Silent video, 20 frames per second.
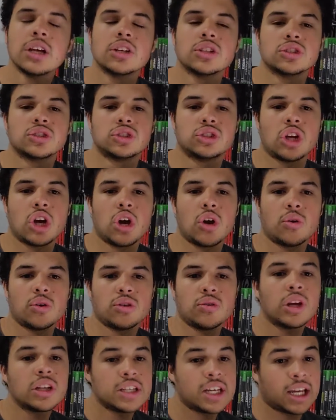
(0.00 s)
So
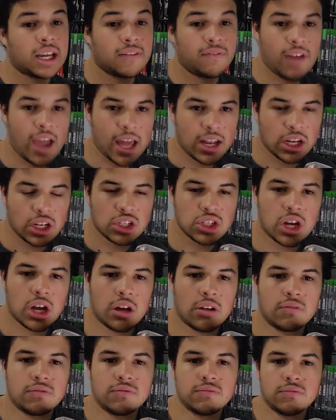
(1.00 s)
you can take advantage
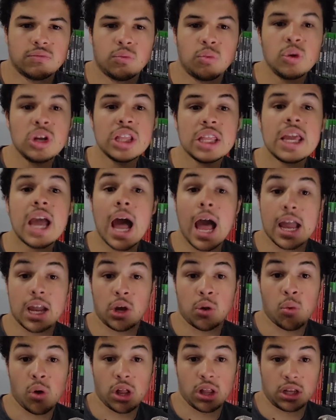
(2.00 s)
of really high
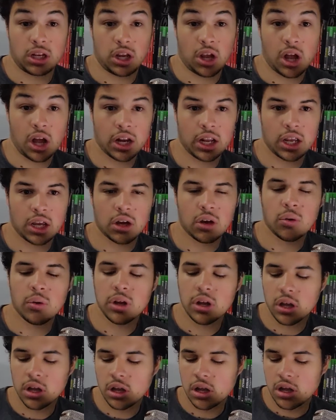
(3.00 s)
quality audio,
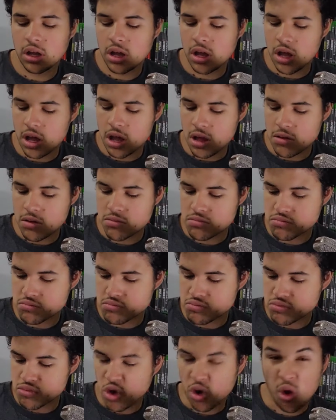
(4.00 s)

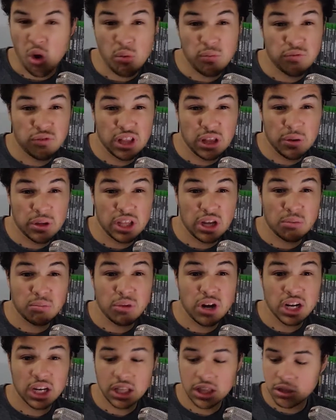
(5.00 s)
hopefully without
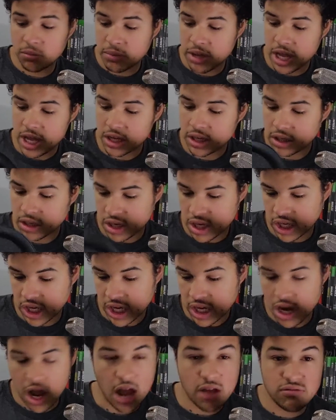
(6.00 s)
breaking the bank.
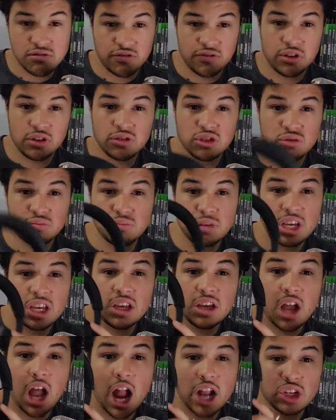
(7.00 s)
Again, if it's
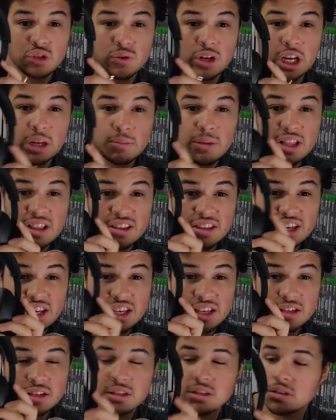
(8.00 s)
me, I just recommend
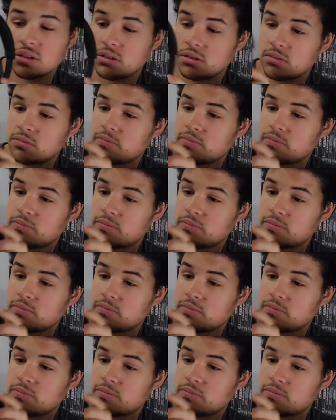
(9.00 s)
these.